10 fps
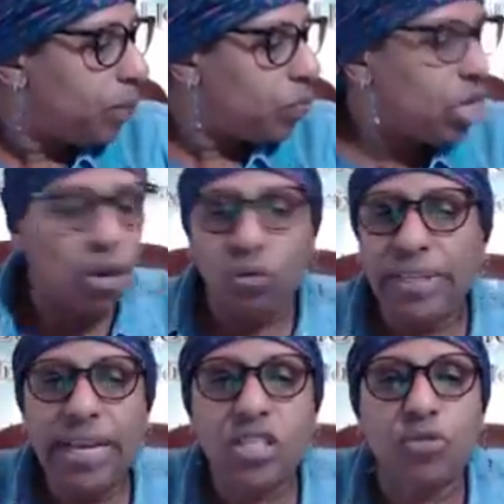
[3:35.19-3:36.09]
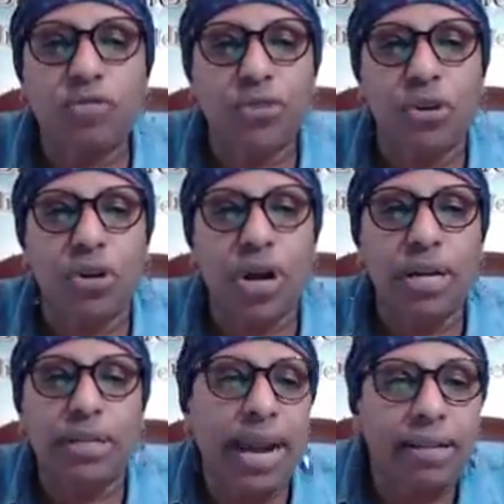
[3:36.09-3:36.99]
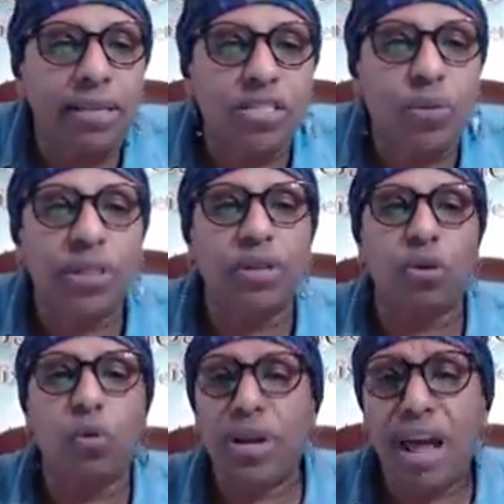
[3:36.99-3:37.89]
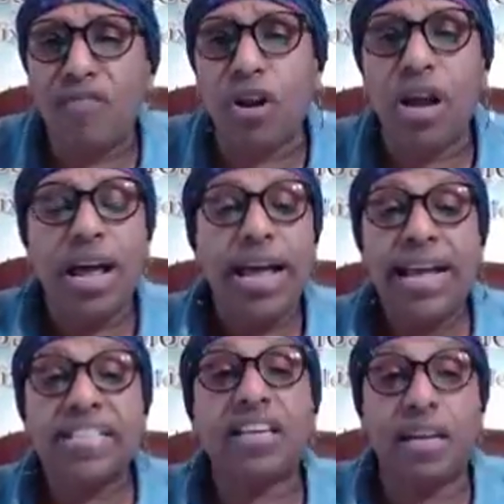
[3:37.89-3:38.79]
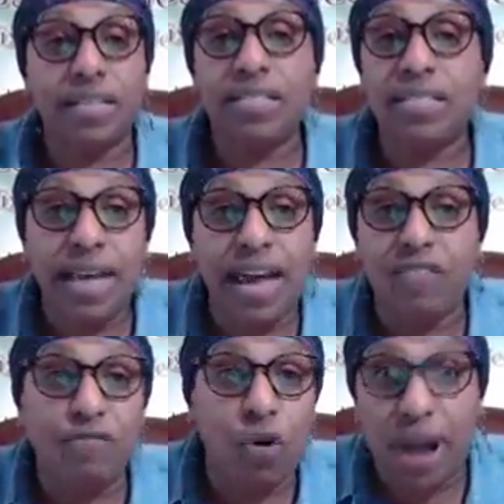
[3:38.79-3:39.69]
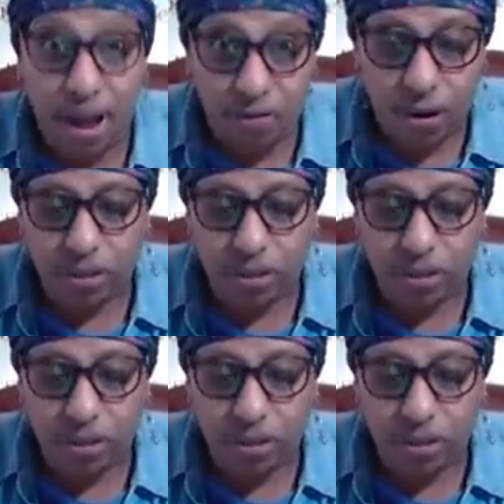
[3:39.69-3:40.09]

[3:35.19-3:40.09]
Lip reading: links for a necklace with it or whatever, it's gonna stay forever.